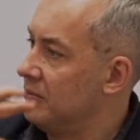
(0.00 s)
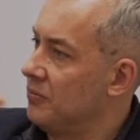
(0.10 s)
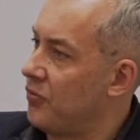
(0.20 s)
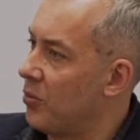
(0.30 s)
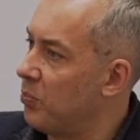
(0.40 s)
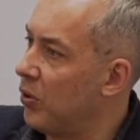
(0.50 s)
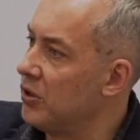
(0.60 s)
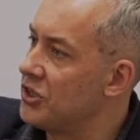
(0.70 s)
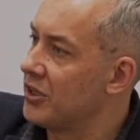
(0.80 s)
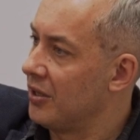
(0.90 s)
from
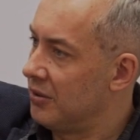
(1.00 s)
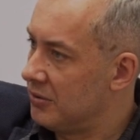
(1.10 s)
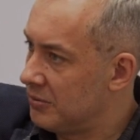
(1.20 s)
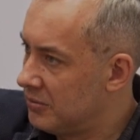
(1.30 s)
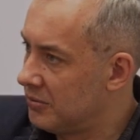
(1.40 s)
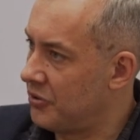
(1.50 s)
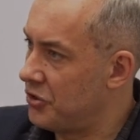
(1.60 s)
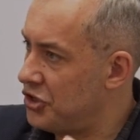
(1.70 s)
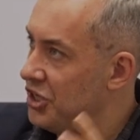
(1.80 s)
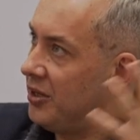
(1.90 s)
political
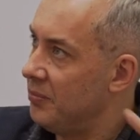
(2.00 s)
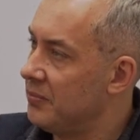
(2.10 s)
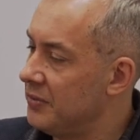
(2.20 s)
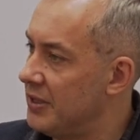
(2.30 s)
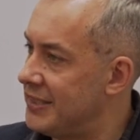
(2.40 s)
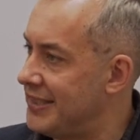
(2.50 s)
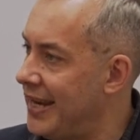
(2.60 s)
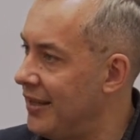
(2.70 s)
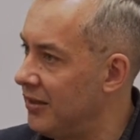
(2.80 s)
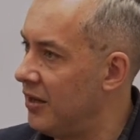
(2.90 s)
regime, the
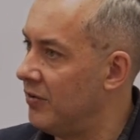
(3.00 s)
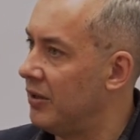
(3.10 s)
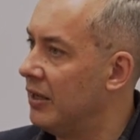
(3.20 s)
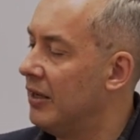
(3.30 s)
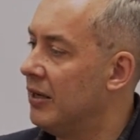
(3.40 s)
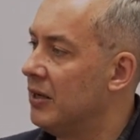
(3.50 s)
state level,